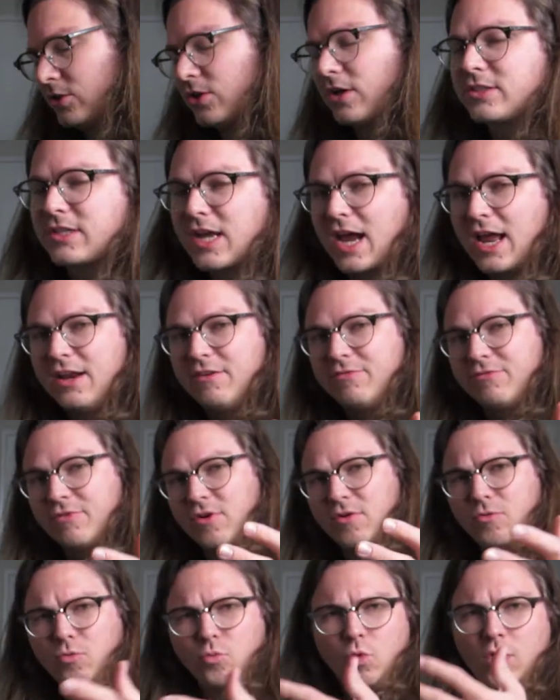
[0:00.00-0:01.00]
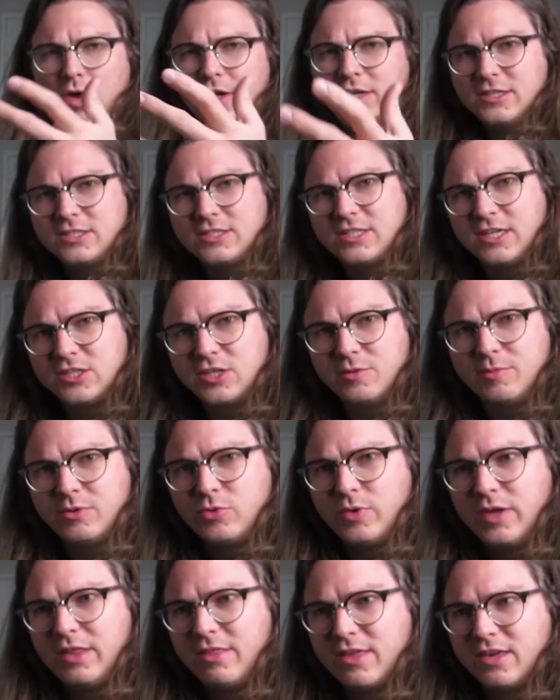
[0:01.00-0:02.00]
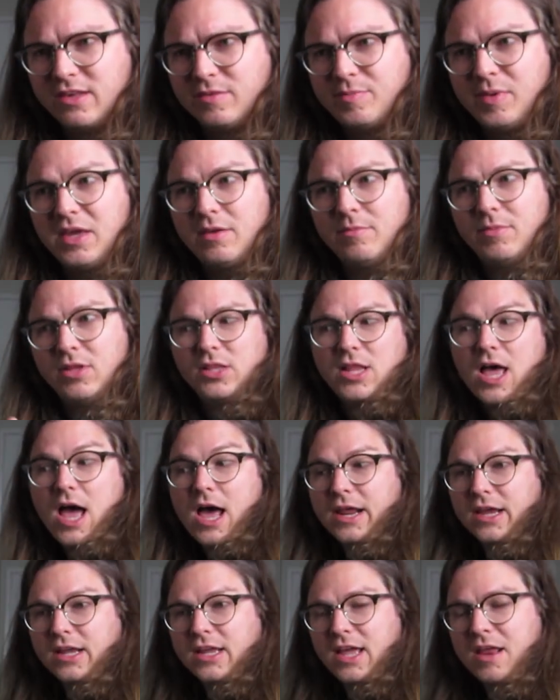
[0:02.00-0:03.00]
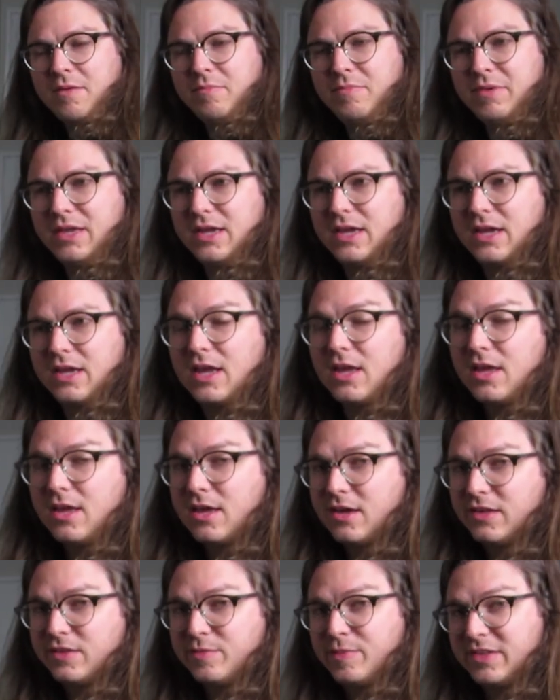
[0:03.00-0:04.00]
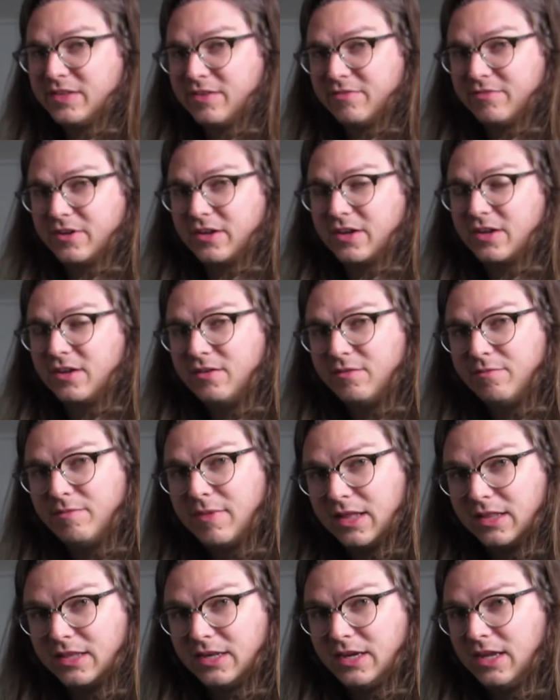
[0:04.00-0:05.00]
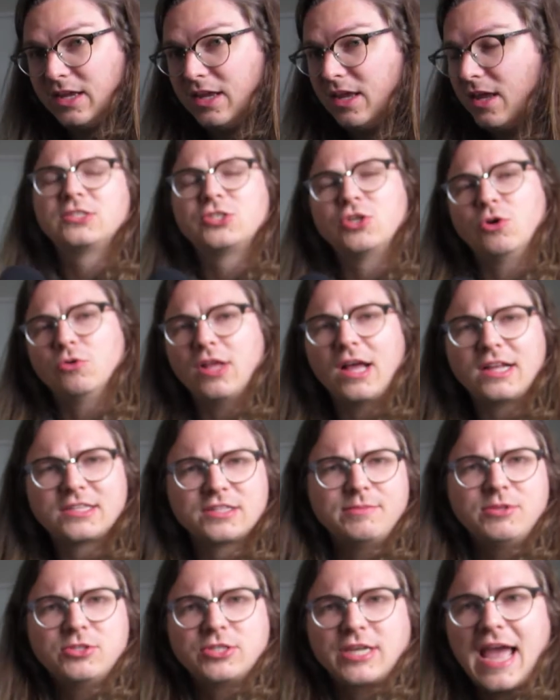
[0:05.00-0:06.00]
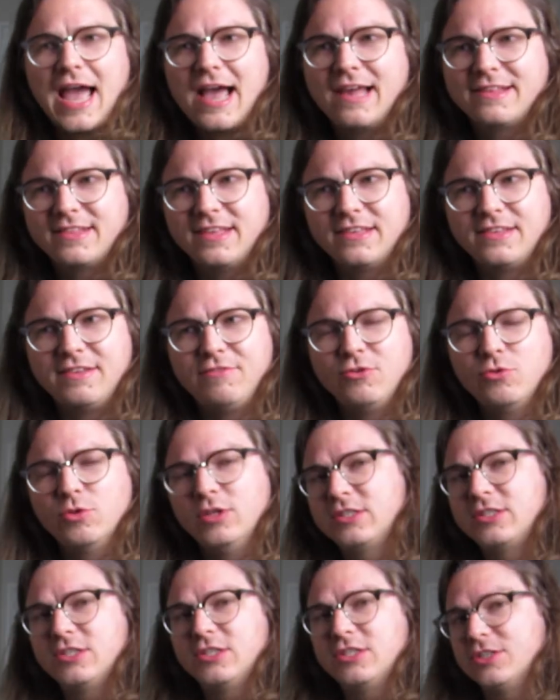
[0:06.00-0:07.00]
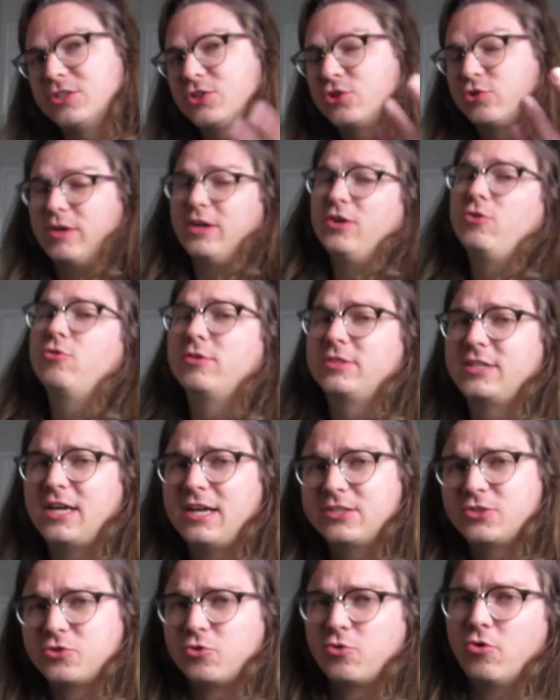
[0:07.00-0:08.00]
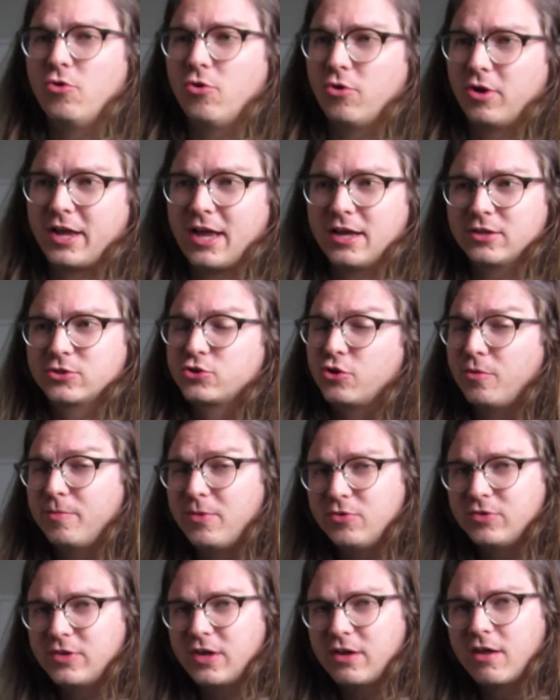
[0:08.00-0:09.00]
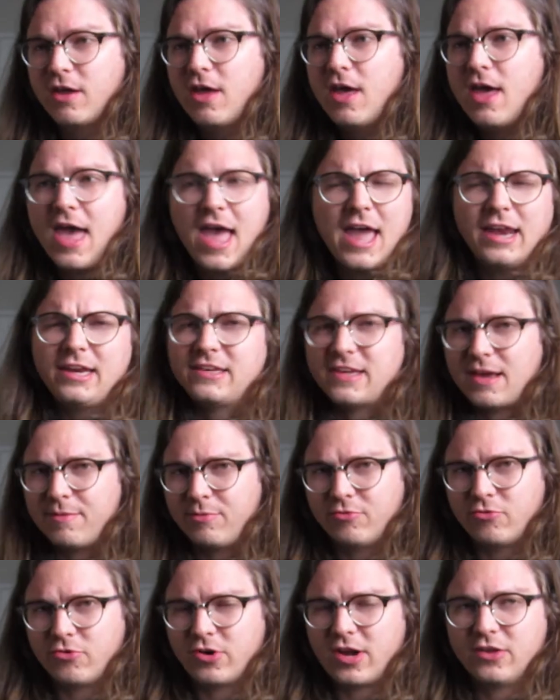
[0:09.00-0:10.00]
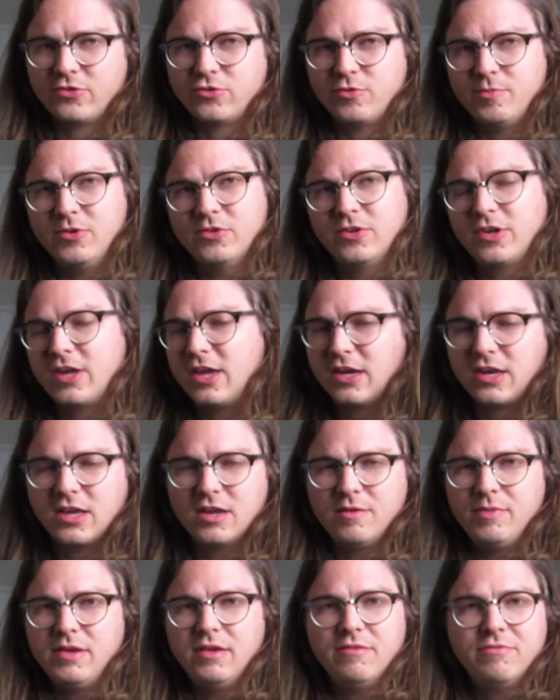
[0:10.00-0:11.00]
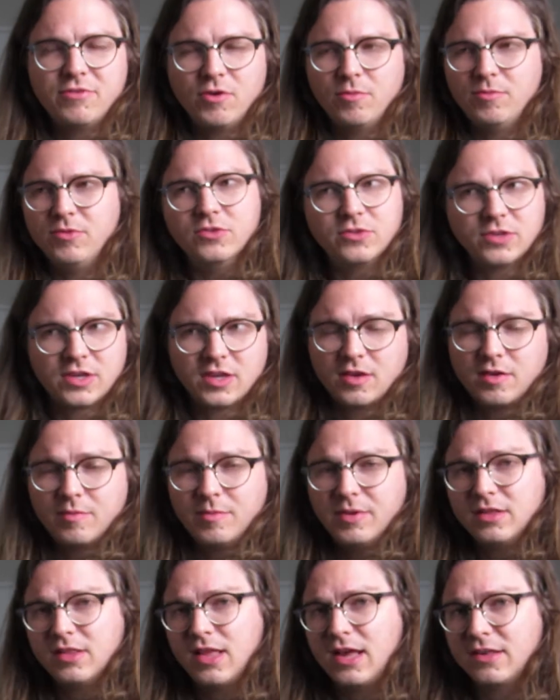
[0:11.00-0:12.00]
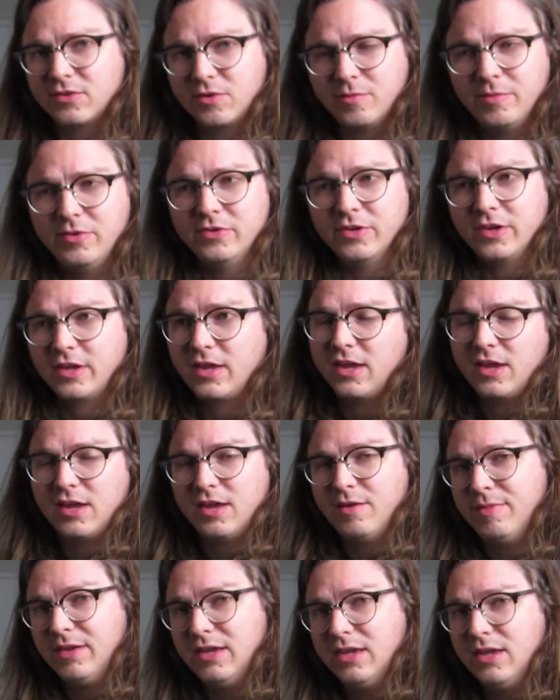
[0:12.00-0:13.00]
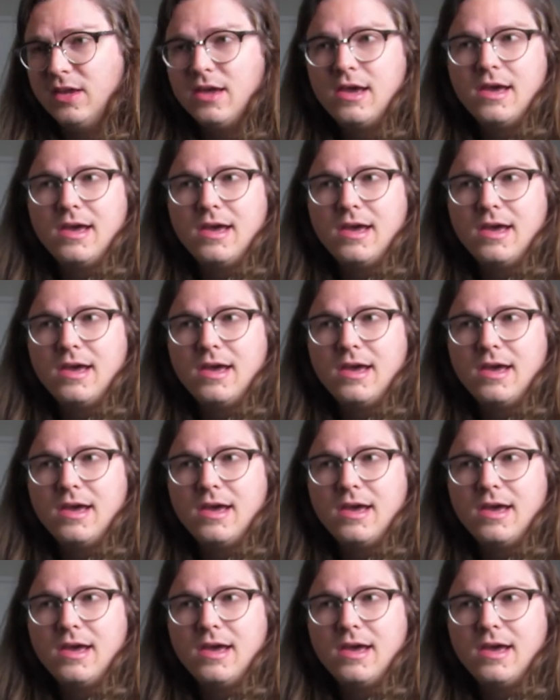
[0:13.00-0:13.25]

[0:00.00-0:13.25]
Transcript: So that's kind of one distinction between things being melodic and being a specific melody. So lots of music has this. If you listen to string quartets or orchestral music, any type of orchestral music, it can be film music, it can be classical music, it can be